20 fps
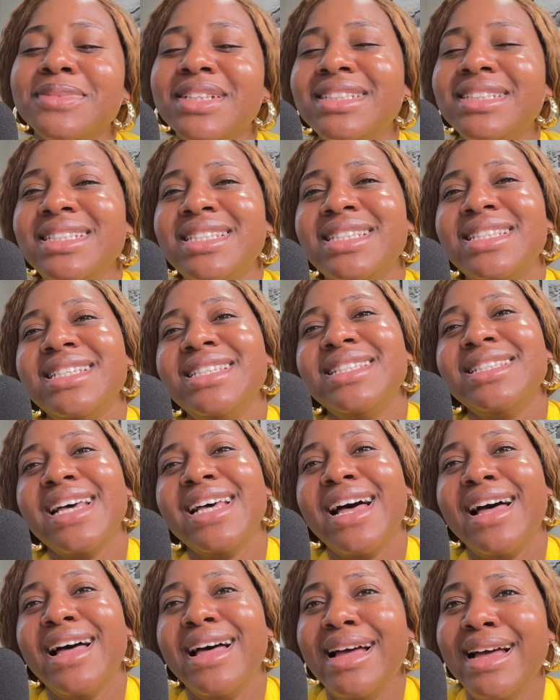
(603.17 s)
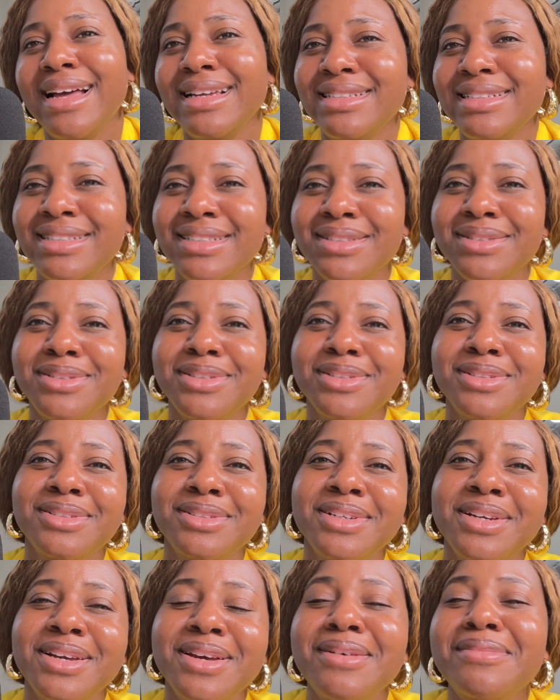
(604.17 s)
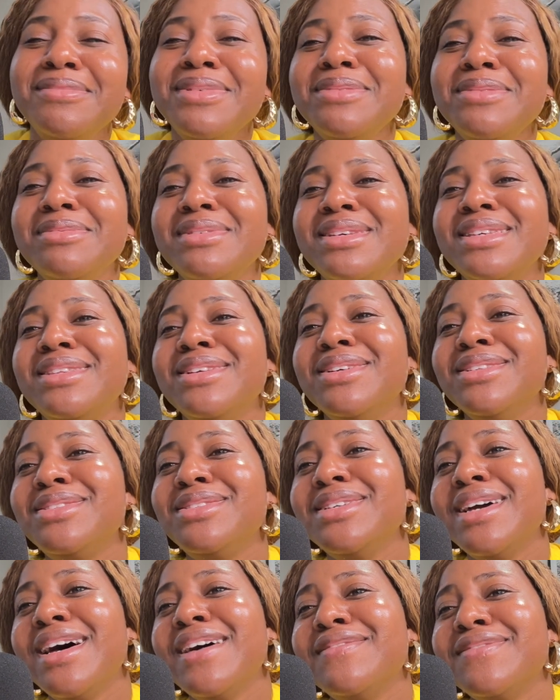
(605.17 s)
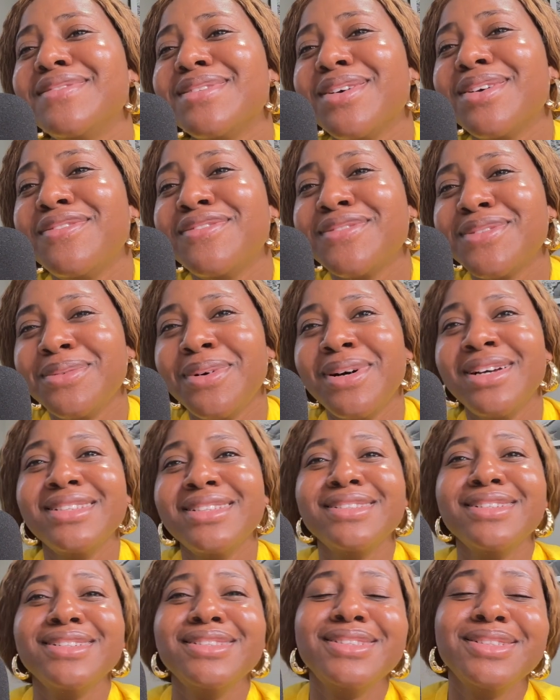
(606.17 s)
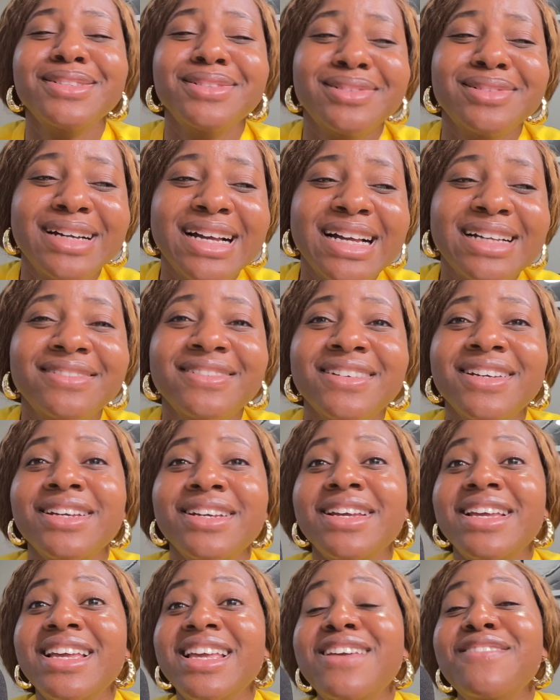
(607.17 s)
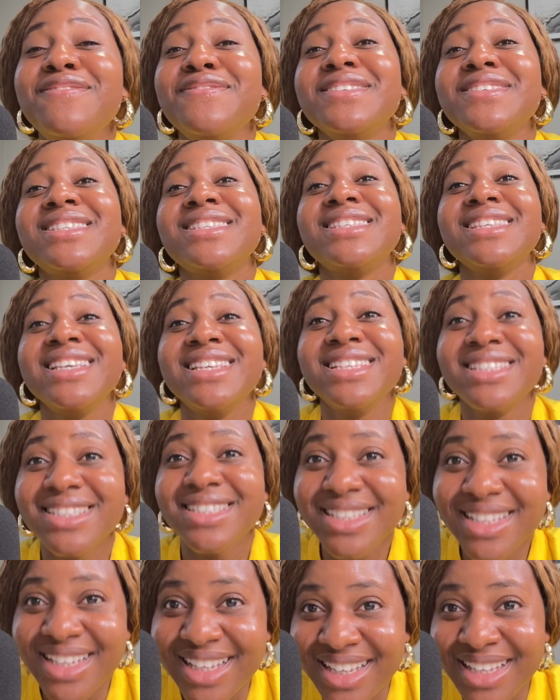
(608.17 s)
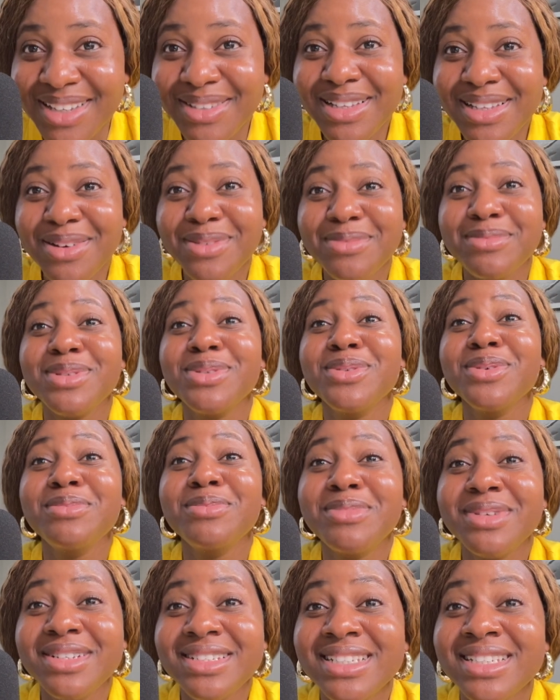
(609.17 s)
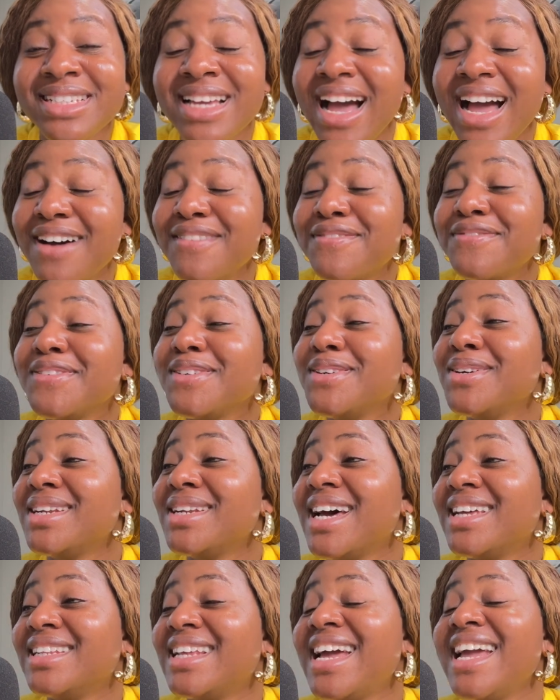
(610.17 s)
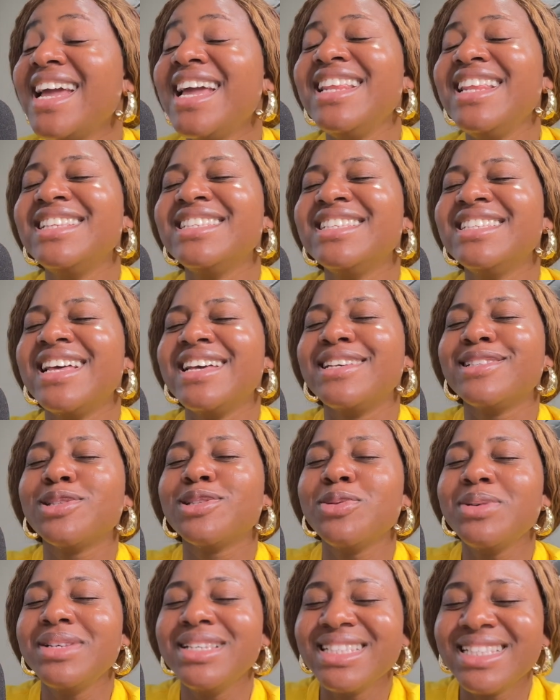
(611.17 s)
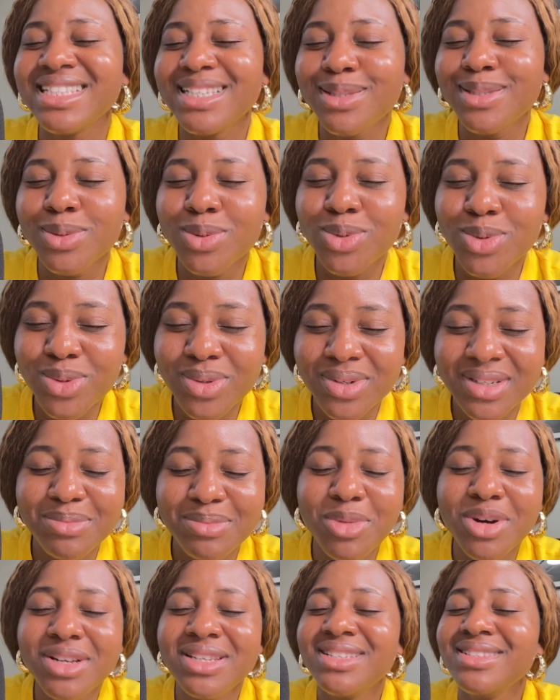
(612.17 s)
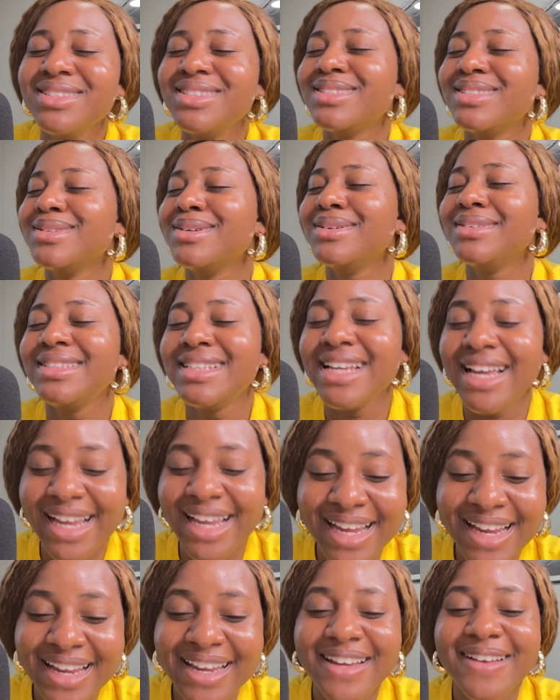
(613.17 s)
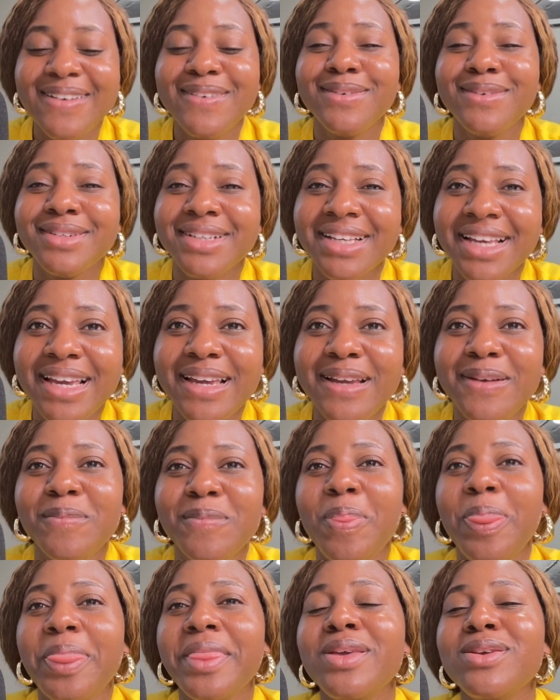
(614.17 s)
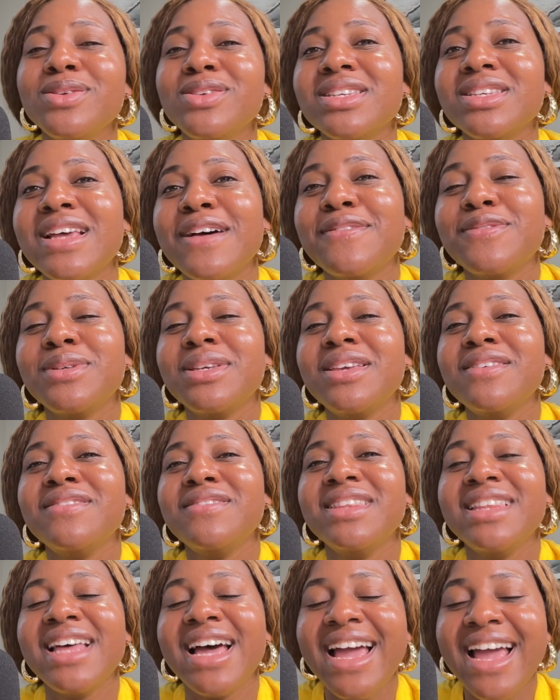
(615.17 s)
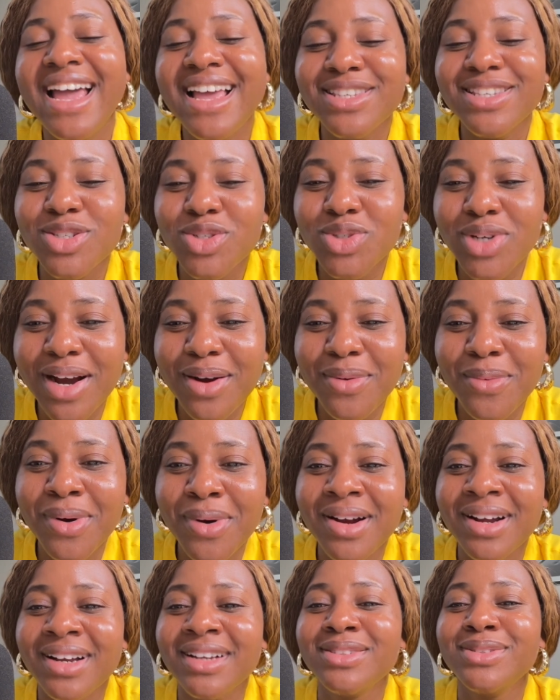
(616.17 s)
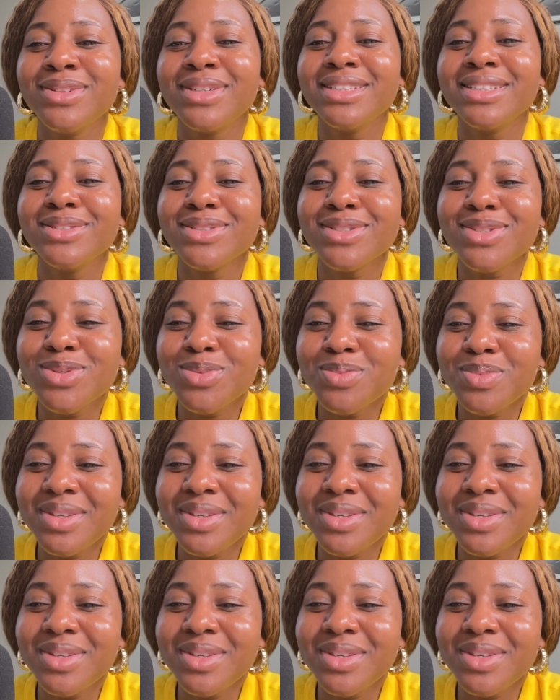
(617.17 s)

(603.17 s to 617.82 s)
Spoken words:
these things are hard. Oh, Mimi, don't you have soft one? Don't you? If it's easy, there will be no money. I've figured out that anything that is so easy to do, money is not there. Okay, you just have to give in that extra work. You can just